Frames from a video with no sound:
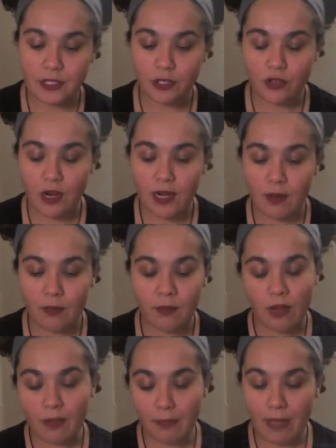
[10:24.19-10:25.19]
You're trying to
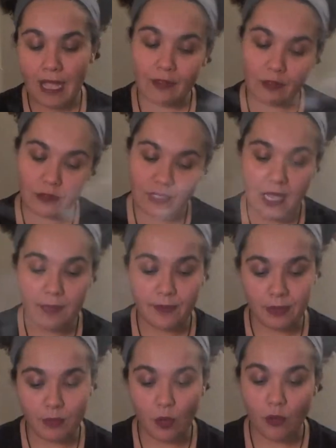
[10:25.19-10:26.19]
bring back those
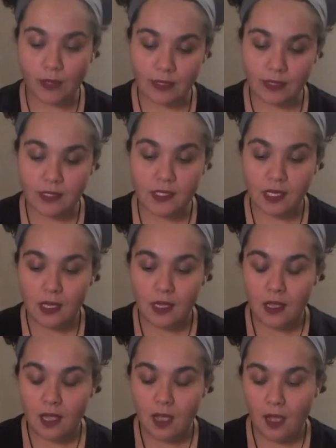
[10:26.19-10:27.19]
happy moments
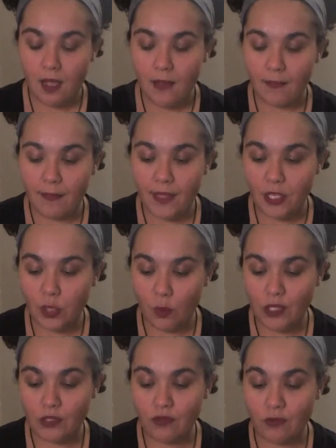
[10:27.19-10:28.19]
that you
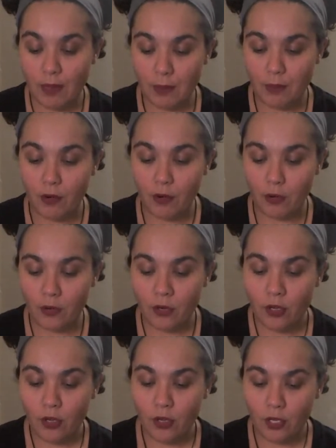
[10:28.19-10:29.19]
once remembered,
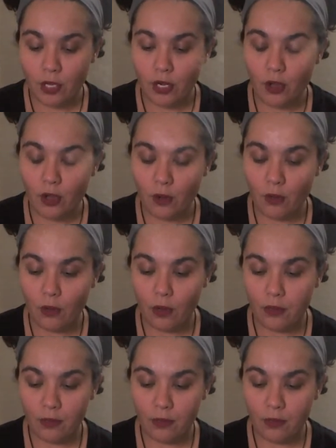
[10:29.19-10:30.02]
you know,